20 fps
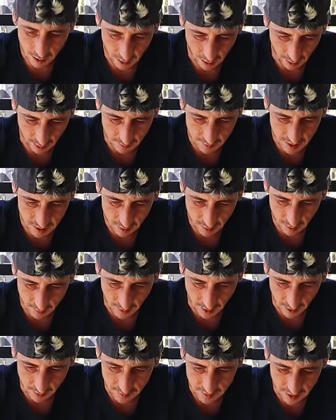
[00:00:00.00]
All right, let me do the
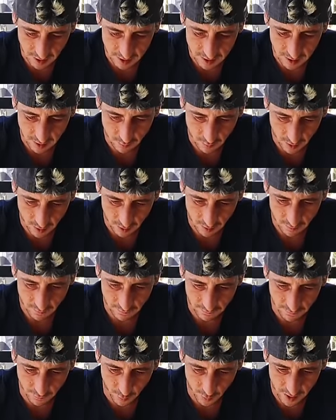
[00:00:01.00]
bottom. 61,
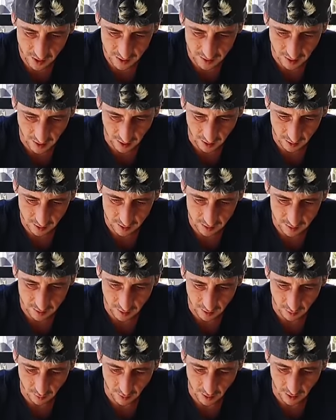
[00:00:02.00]
46.
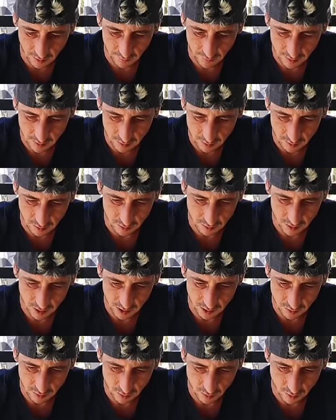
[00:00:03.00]
I don't have it.
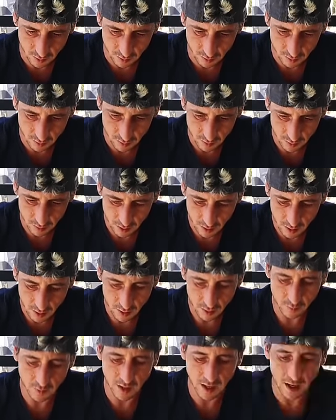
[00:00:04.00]
32.
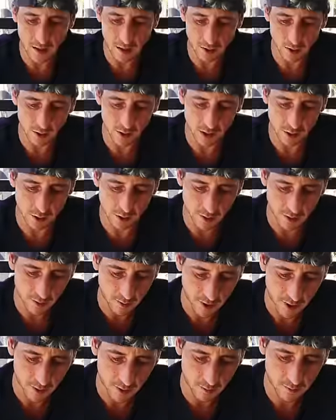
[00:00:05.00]
We got a 32 at
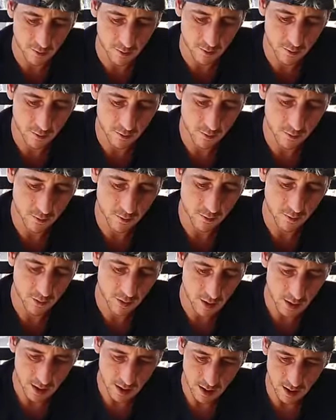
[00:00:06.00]
the bottom.
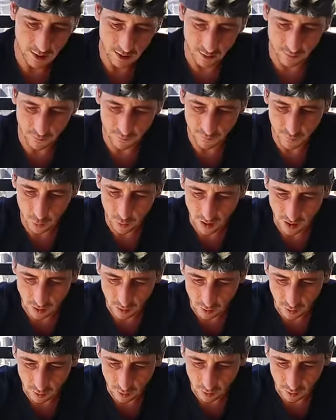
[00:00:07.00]
And then
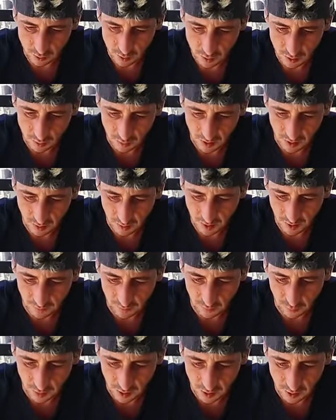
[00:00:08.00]
42. We don't
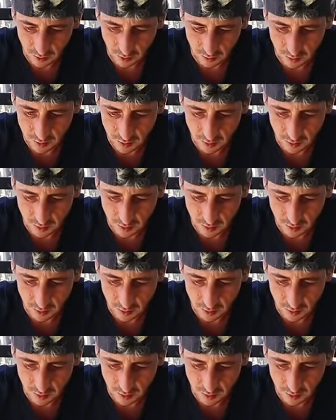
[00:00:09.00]
have 42.